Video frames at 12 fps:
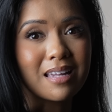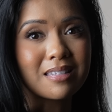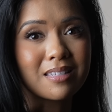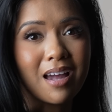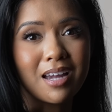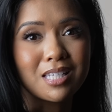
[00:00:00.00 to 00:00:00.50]
and
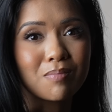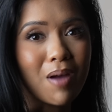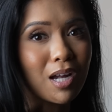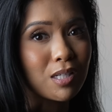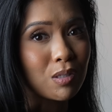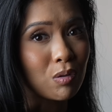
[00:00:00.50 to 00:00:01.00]

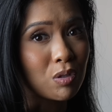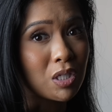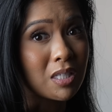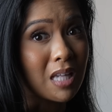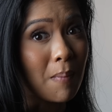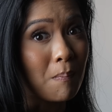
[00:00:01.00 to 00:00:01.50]
science-backed
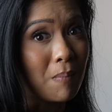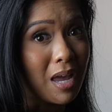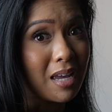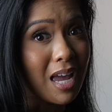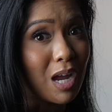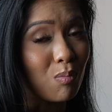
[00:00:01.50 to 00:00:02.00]
solutions that
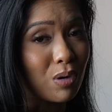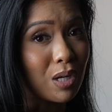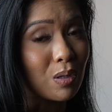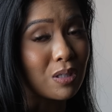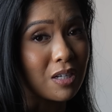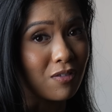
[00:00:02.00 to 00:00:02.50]
make a
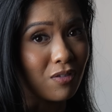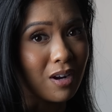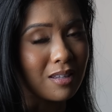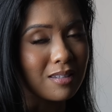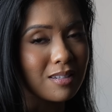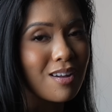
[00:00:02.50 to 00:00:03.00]
real
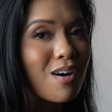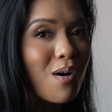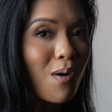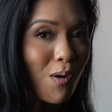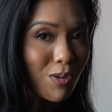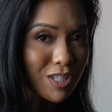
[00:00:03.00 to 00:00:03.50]
difference.
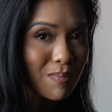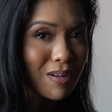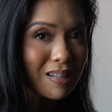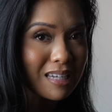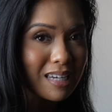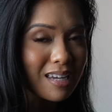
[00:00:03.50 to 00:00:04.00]

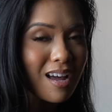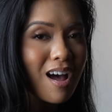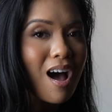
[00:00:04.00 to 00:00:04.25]
Ultimately,